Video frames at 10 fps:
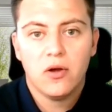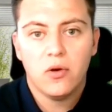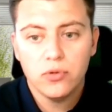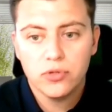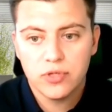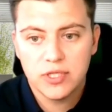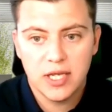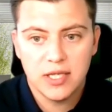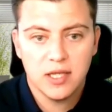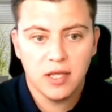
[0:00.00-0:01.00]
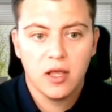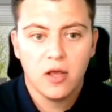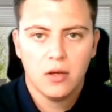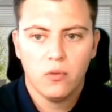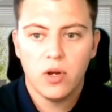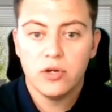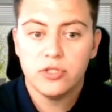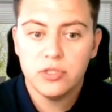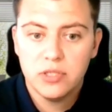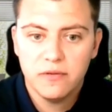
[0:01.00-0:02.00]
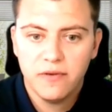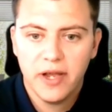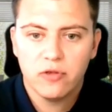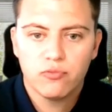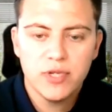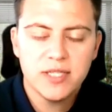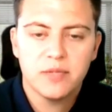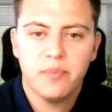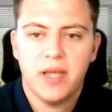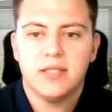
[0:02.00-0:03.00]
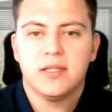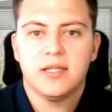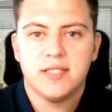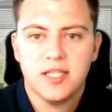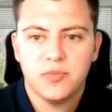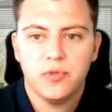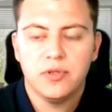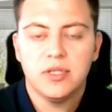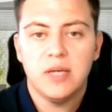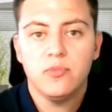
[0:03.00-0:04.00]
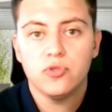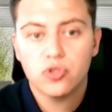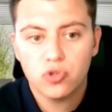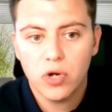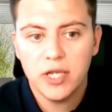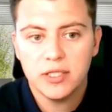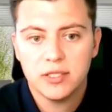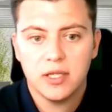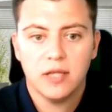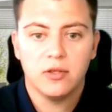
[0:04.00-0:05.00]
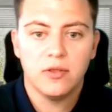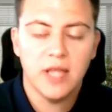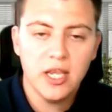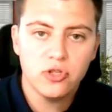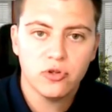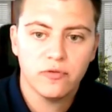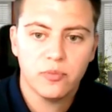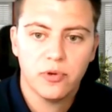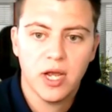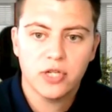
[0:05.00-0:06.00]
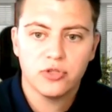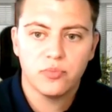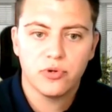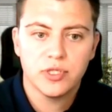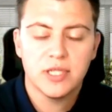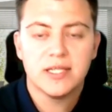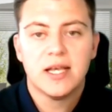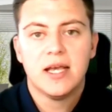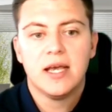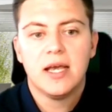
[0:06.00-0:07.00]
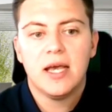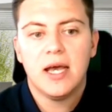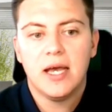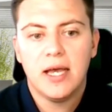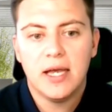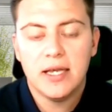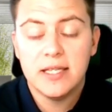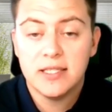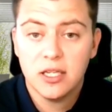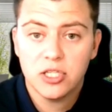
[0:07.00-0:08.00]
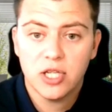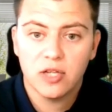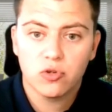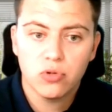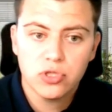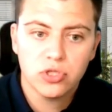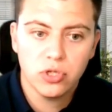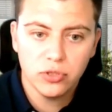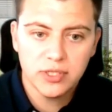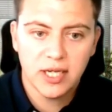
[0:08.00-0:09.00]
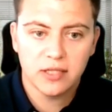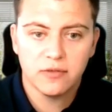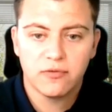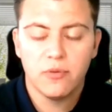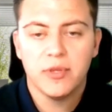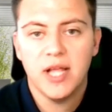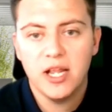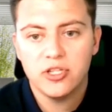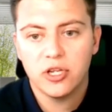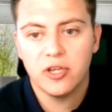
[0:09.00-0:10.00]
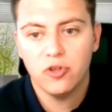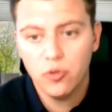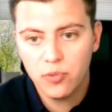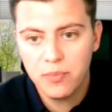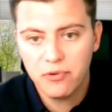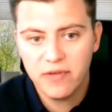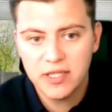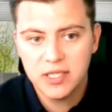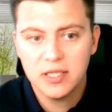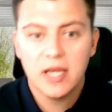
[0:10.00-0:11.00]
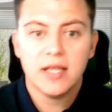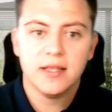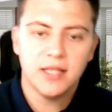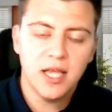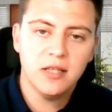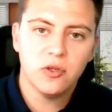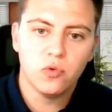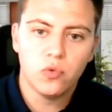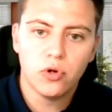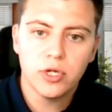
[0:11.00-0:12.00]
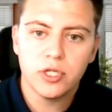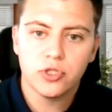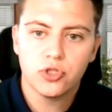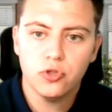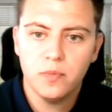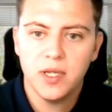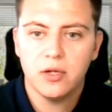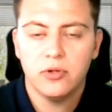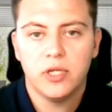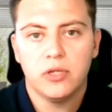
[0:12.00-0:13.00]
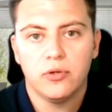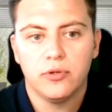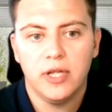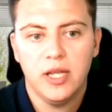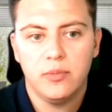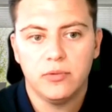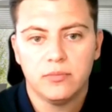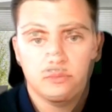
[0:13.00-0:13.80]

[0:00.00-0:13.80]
also says that where justified risk-based assessment demonstrates that the nature of the production process is such that cross-contact from an allergen cannot be prevented, then a warning should be included on the label.